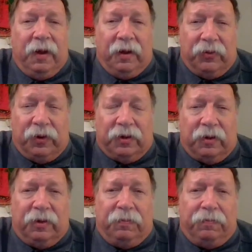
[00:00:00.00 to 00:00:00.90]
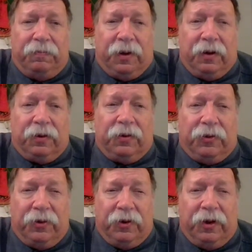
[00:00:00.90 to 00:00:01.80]
and welcome to Part
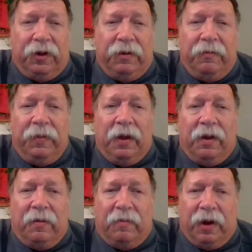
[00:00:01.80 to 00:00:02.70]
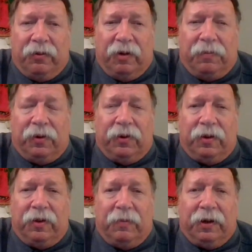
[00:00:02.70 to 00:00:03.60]
30, my report
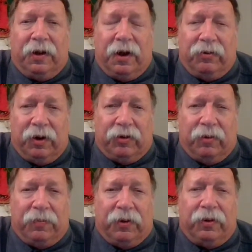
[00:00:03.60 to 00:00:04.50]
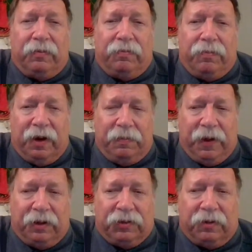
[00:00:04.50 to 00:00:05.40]
on the McCarrick Report by
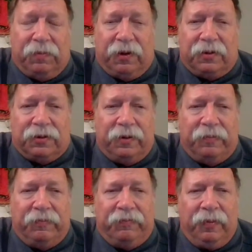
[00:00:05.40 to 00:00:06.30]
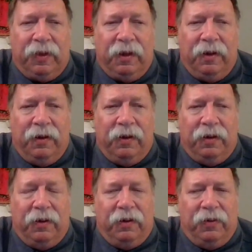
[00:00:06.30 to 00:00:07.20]
Patrick Parson.
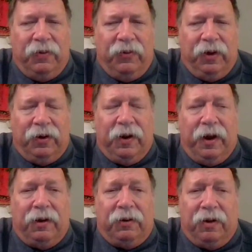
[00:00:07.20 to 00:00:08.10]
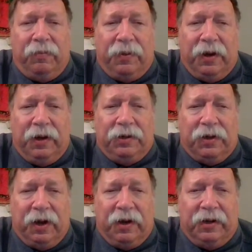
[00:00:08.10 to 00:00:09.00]
We are now on page
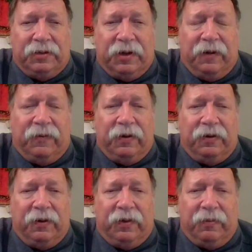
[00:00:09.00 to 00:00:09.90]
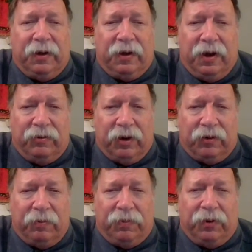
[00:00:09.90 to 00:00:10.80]
87 of the McCarrick
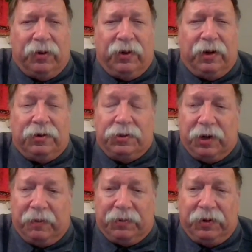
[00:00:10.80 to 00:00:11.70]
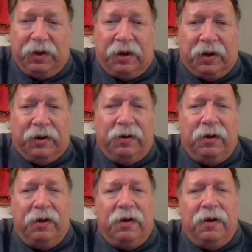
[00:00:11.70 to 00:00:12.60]
Report in Chapter 9,
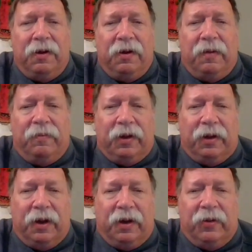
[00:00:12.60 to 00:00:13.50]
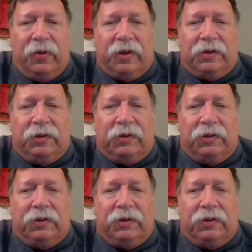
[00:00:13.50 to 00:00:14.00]
beginning with